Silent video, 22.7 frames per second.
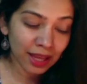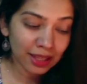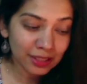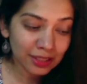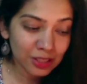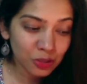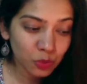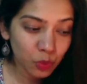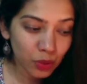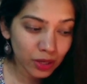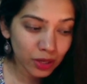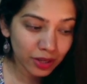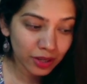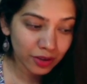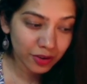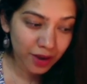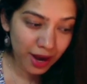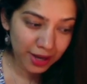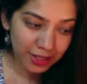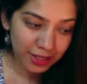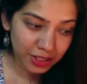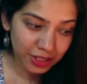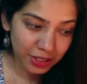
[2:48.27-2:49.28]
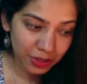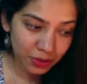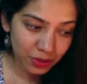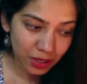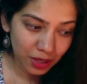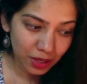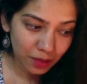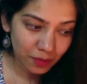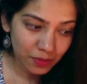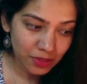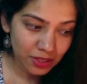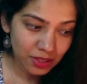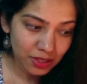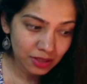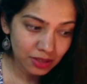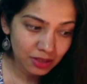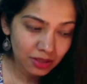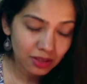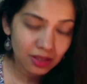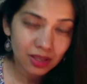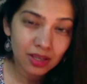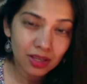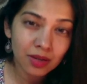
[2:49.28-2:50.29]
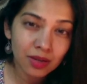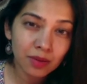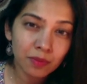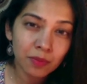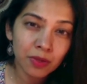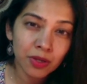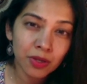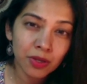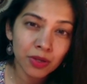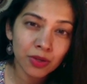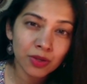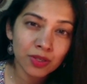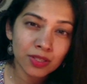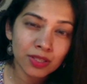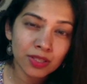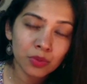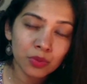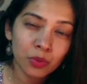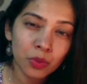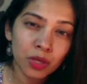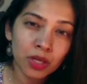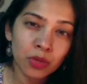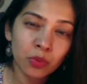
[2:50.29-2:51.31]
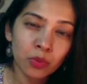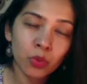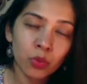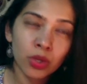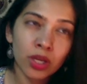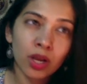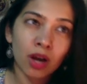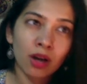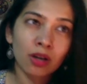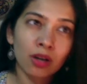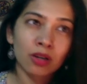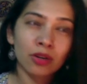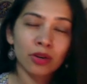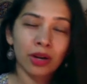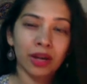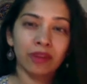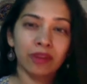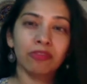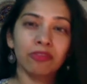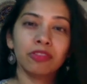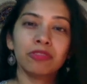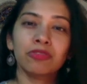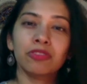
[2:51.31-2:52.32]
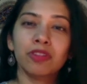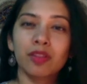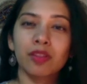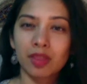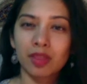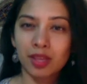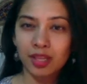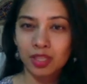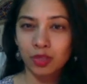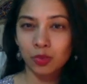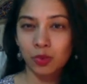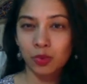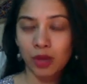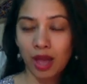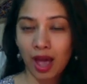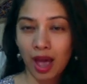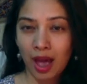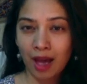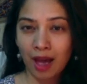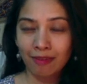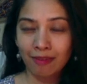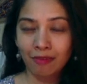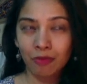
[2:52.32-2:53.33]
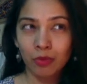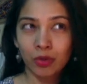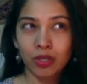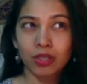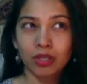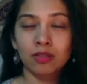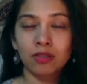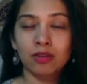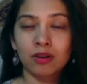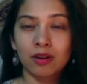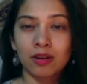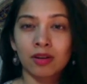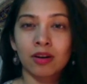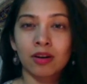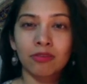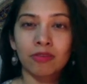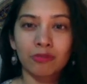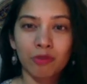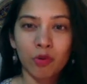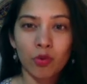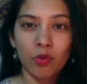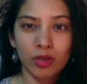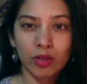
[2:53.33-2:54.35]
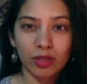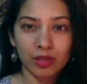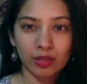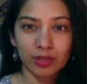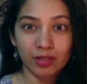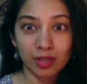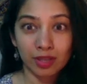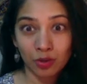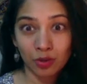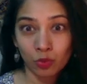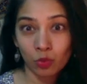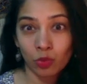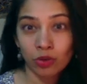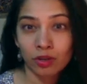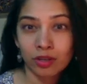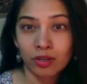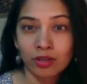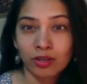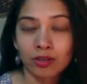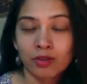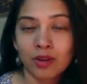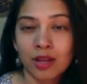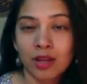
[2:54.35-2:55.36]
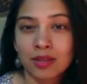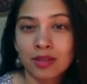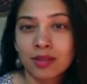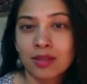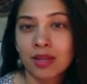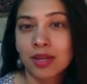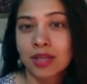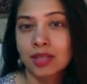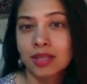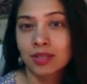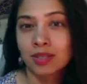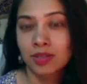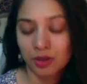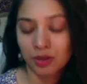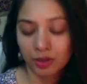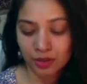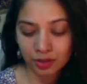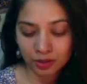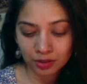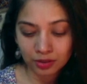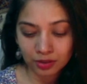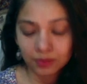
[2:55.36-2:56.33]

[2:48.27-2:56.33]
where gratitude comes in, because when we are grateful for the things we have, we turn our focus inward rather than external.